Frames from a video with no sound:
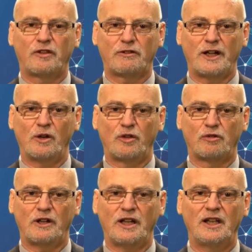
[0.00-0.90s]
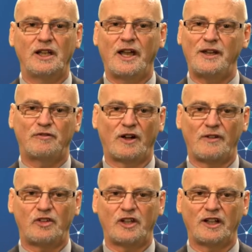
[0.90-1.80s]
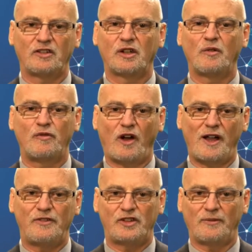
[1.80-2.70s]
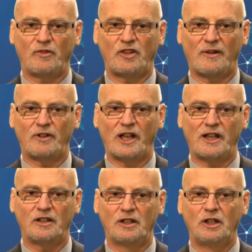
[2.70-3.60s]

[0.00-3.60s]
303-856-5778